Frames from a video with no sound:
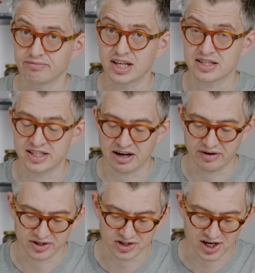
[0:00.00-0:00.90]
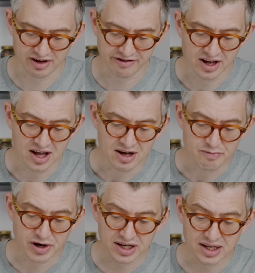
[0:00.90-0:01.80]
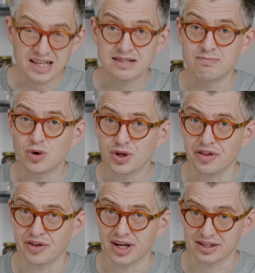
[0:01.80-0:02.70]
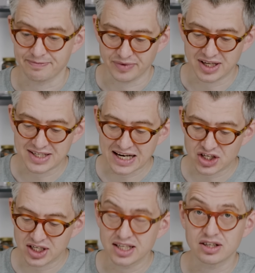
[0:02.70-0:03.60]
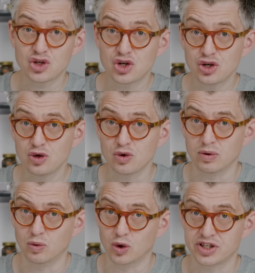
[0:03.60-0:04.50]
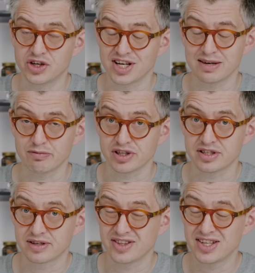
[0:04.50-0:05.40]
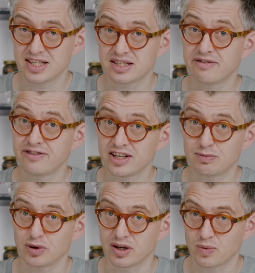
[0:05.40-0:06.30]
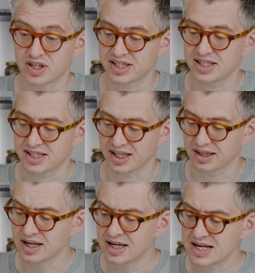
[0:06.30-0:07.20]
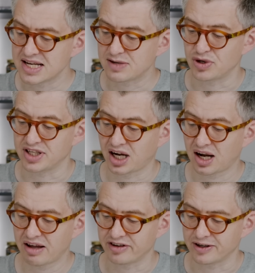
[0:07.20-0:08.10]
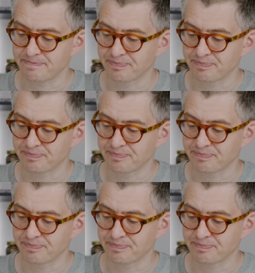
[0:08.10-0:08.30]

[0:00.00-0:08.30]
necessary and safe, but it's more than that. It's actually two water chambers, and this is the first point at which this thing is pretty clever.